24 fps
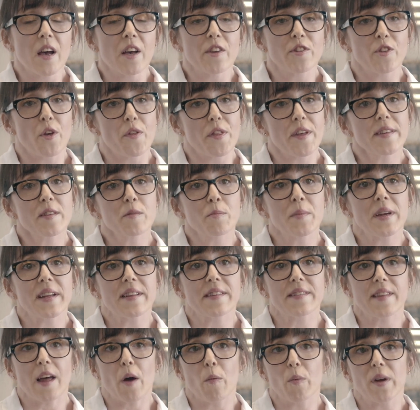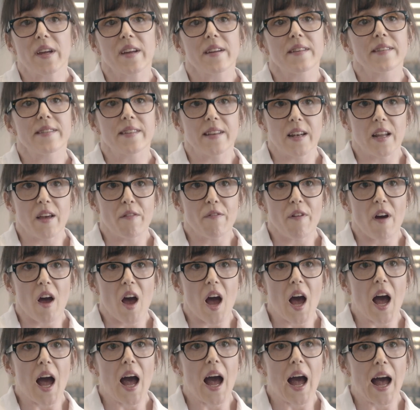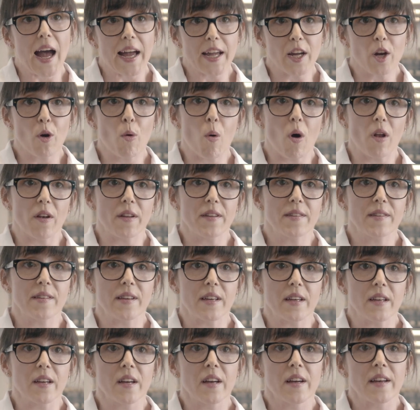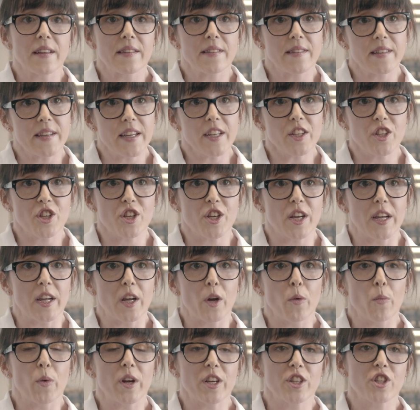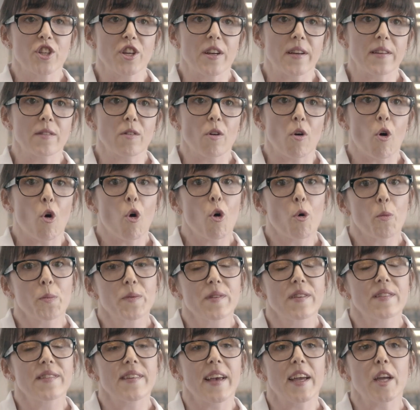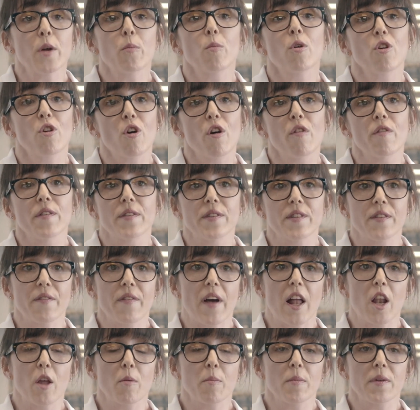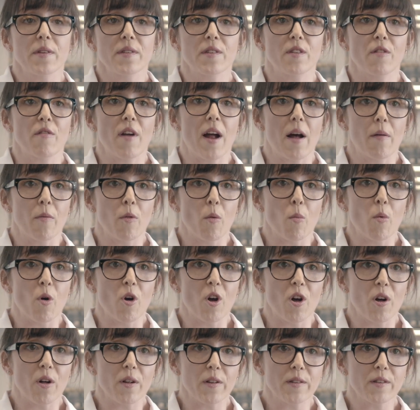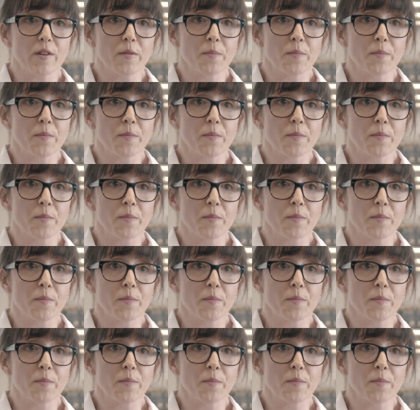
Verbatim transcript: So this means that we can deliver a high quality teaching which is up to date with current developments around the world.